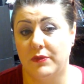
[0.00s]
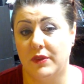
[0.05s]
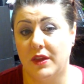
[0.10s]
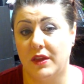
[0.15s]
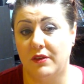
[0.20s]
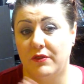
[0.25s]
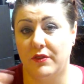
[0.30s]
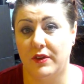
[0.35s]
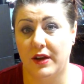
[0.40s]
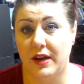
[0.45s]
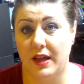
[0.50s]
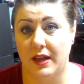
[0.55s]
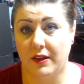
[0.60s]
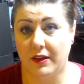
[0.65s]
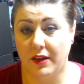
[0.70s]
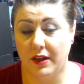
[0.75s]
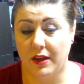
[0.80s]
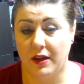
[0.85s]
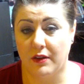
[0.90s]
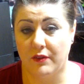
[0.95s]
give a
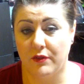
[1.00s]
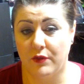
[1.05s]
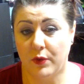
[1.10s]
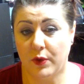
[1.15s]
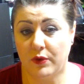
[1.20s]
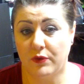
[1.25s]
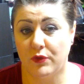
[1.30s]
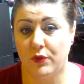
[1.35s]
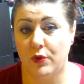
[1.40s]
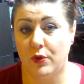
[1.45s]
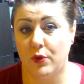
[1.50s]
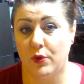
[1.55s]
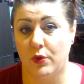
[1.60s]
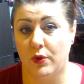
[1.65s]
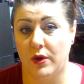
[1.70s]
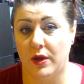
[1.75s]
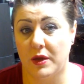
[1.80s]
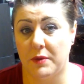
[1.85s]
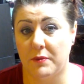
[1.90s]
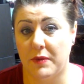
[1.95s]
negative review.
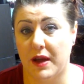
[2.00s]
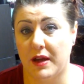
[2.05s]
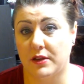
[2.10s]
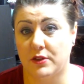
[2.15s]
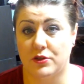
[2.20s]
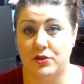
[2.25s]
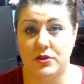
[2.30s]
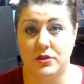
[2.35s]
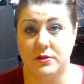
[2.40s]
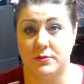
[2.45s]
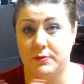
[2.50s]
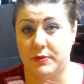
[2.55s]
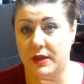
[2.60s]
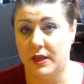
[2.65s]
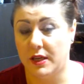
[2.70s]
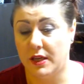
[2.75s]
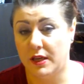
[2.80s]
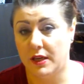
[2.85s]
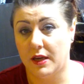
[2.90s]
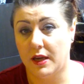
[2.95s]
It might just
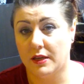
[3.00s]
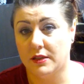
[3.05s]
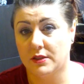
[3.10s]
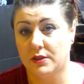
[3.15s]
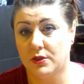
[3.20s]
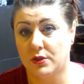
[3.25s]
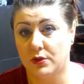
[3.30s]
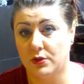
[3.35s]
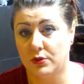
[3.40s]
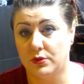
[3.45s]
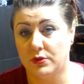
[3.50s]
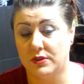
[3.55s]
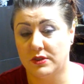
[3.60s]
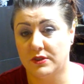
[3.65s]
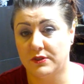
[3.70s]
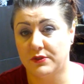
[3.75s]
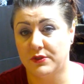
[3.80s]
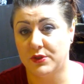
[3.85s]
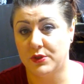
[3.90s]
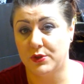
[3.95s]
be
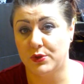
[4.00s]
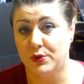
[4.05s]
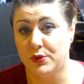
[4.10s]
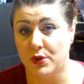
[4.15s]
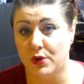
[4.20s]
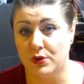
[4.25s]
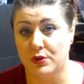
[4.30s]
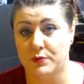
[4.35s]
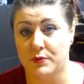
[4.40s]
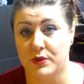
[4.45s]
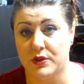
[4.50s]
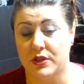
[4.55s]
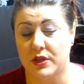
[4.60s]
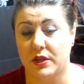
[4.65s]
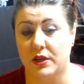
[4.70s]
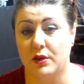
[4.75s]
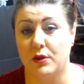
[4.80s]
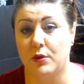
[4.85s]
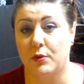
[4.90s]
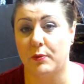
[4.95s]
exclusive to those
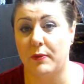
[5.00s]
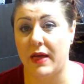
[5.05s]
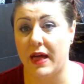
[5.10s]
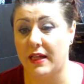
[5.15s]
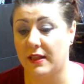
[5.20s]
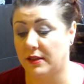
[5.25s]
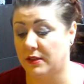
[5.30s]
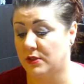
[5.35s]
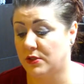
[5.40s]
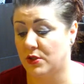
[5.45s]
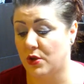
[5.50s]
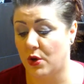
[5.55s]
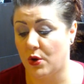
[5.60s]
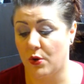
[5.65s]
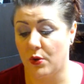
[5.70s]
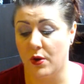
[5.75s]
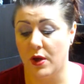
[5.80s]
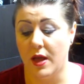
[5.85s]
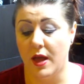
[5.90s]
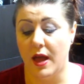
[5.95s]
particular palettes.
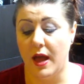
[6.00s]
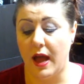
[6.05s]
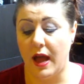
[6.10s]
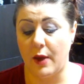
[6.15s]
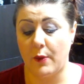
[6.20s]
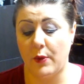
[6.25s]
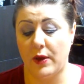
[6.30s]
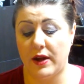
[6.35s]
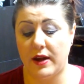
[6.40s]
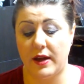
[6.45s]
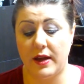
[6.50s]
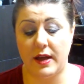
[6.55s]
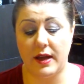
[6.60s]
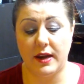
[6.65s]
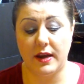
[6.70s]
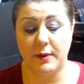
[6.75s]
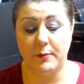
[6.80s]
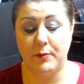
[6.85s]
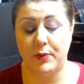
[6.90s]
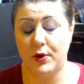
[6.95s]
So I went
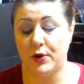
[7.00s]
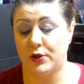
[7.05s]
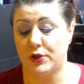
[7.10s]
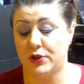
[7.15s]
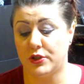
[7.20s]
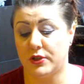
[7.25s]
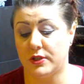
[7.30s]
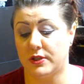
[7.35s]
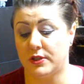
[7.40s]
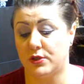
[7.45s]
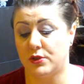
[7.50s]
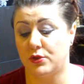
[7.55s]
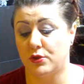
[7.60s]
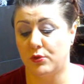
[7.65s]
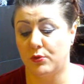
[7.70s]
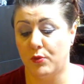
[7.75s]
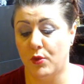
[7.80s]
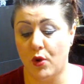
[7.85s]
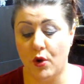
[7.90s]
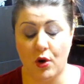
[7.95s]
ahead and purchased 2
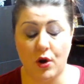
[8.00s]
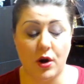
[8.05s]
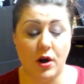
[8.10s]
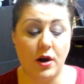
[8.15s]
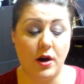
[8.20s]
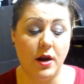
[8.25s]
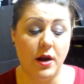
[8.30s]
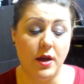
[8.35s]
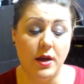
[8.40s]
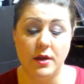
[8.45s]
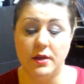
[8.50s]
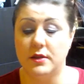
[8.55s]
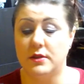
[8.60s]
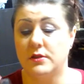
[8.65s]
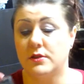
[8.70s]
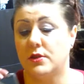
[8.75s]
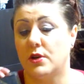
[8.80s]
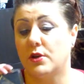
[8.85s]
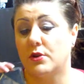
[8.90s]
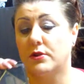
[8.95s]
more.
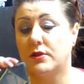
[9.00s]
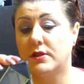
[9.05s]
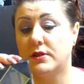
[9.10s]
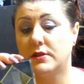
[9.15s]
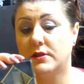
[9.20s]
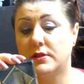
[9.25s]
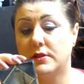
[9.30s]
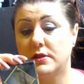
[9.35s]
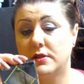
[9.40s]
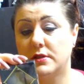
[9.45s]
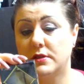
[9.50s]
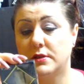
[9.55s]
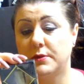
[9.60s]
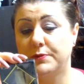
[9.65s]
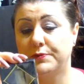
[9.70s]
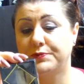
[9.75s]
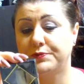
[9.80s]
So this is